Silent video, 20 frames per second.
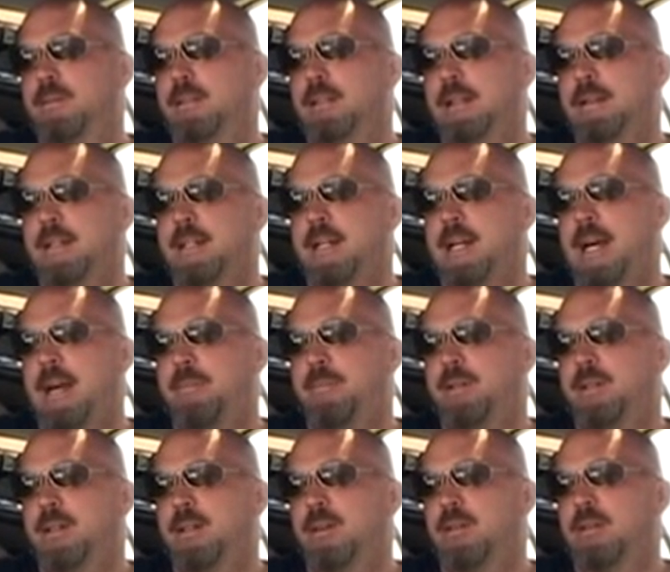and then it
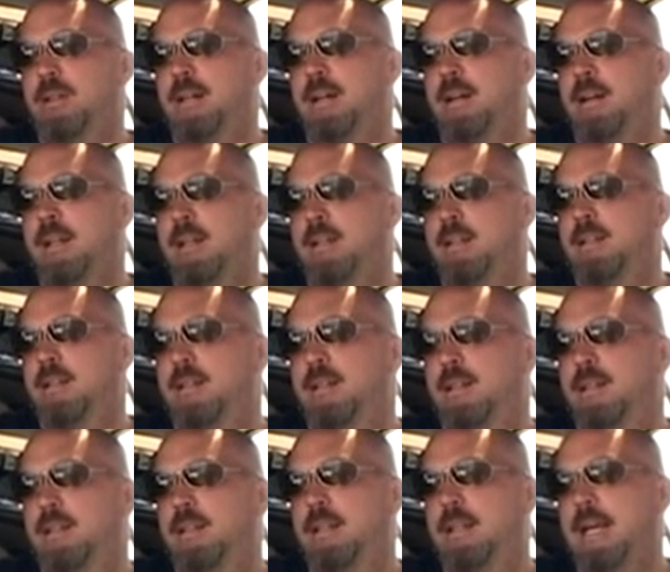happened in 09,
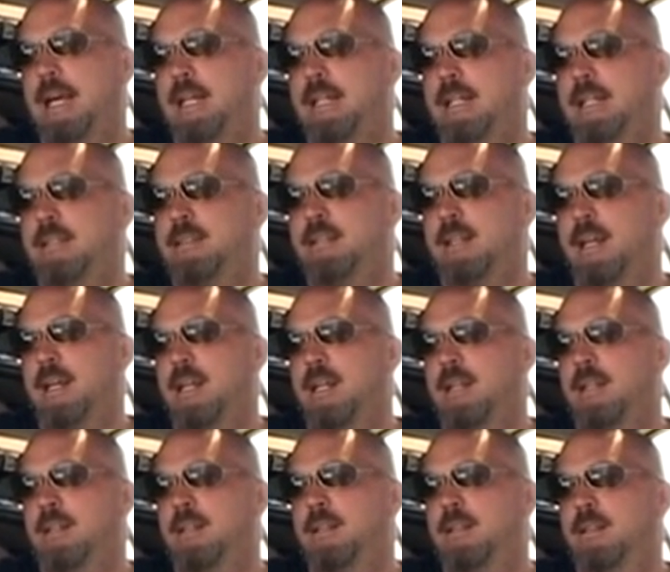and then
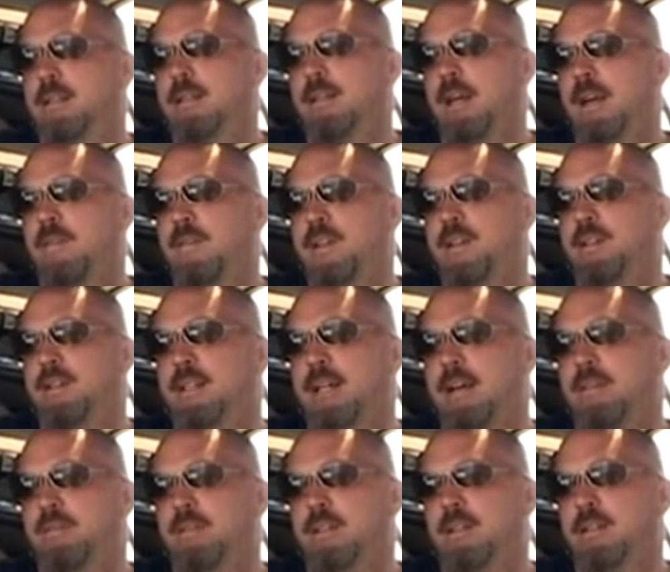10, and then
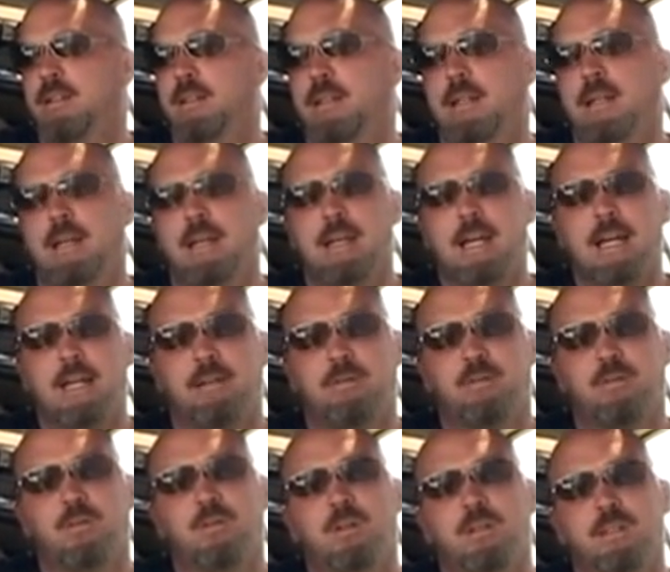11. And of
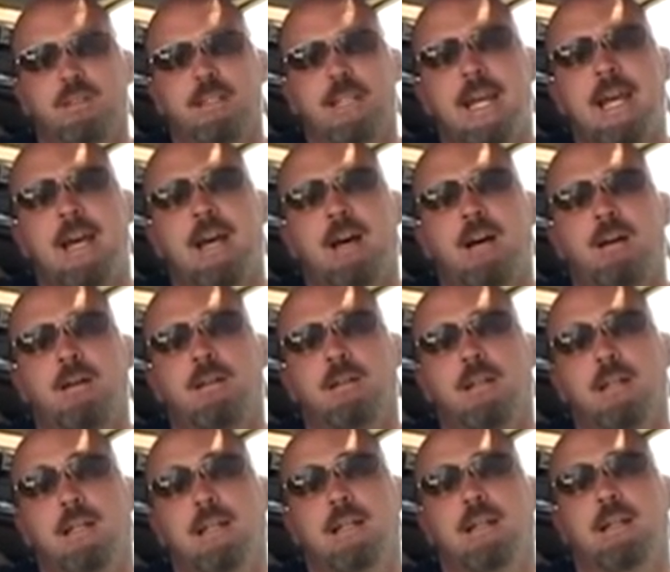course now
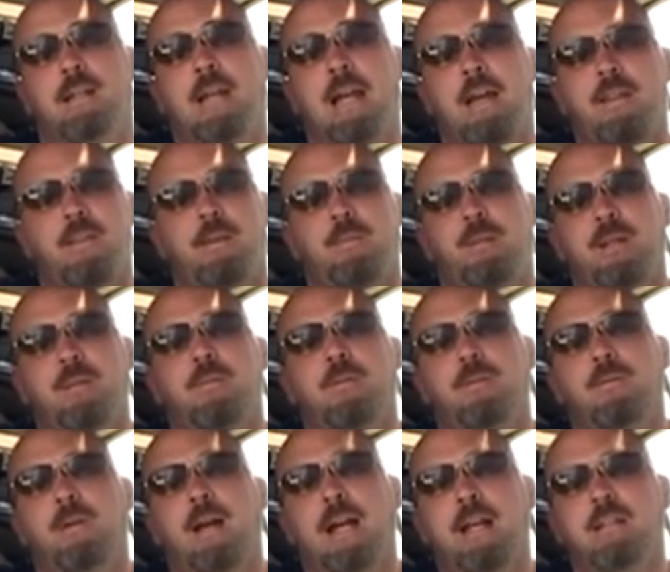that
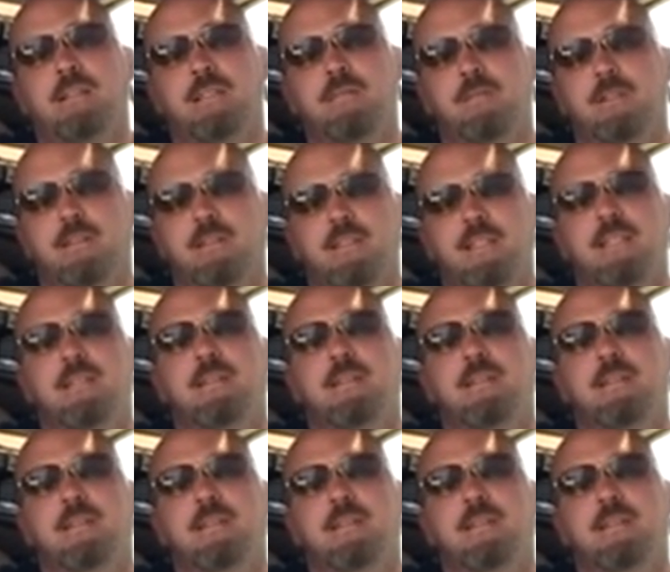people actually want to see